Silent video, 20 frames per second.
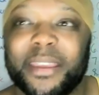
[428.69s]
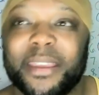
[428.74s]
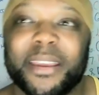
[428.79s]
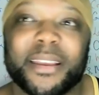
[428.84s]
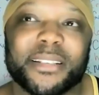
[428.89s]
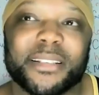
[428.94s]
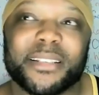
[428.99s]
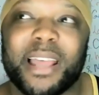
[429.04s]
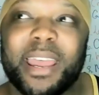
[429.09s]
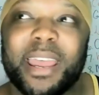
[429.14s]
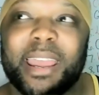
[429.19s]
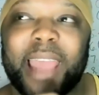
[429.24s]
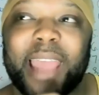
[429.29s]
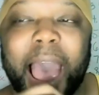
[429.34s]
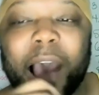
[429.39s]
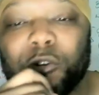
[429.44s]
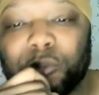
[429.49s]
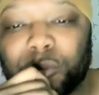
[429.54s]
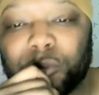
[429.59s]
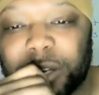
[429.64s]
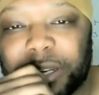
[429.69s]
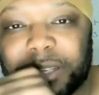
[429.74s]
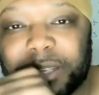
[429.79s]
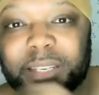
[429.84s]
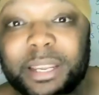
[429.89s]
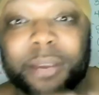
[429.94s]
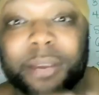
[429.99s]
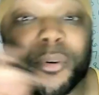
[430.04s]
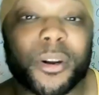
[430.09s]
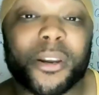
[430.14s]
Things like
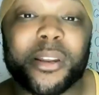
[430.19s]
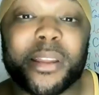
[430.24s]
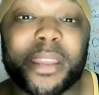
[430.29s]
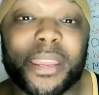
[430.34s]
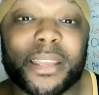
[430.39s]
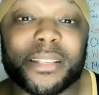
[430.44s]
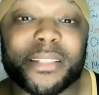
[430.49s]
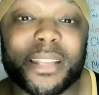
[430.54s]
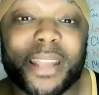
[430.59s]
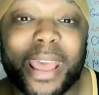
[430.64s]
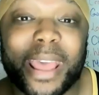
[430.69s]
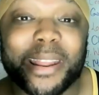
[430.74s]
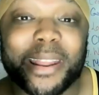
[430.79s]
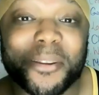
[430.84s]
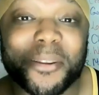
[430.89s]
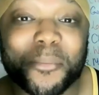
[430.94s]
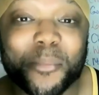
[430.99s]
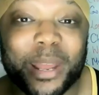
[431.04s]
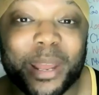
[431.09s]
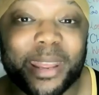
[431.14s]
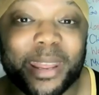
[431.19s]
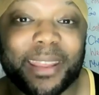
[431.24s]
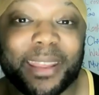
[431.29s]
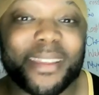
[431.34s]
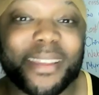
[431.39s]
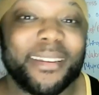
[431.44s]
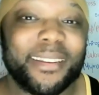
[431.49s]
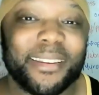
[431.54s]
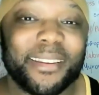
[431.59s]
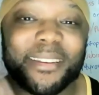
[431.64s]
outreach, and we're going to get to that in a minute,